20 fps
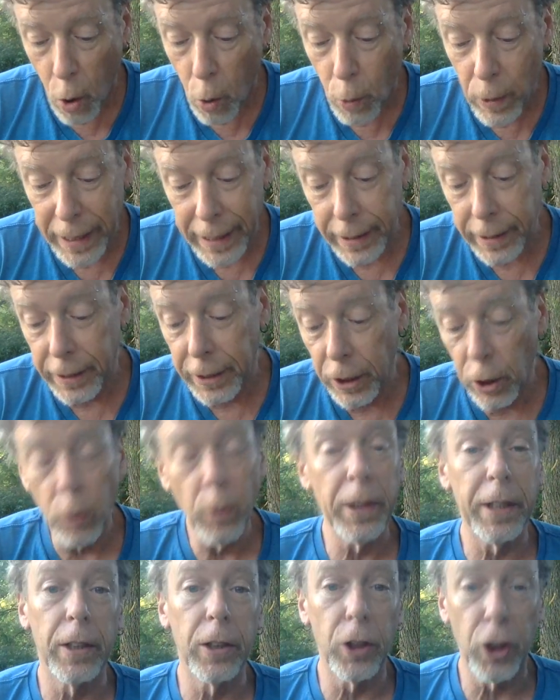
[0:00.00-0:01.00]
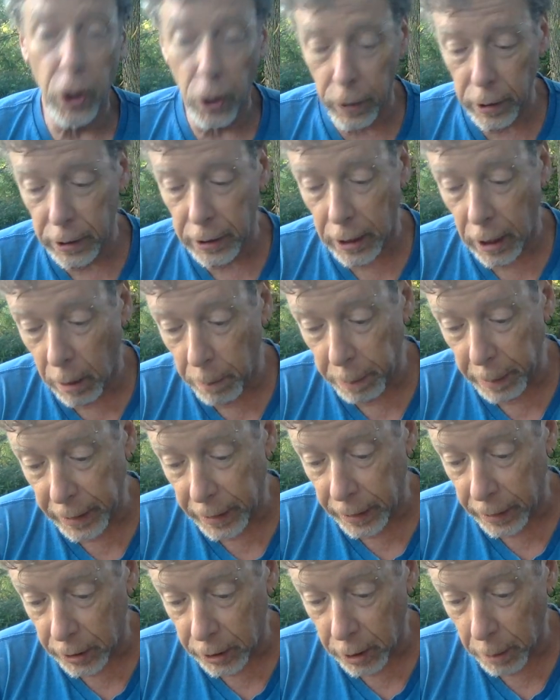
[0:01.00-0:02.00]
We can deal with insurance
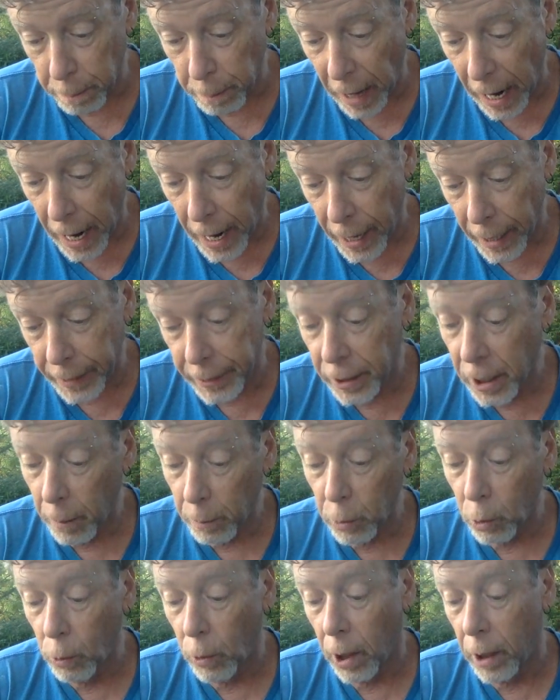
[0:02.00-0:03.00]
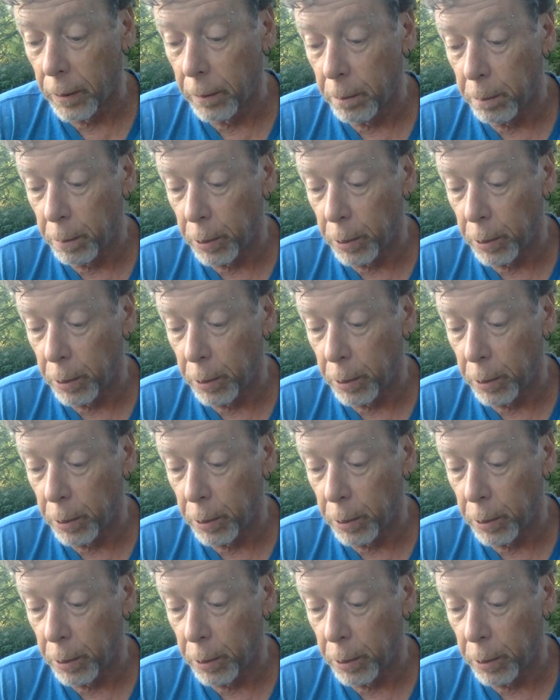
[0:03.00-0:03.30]
companies by, number one,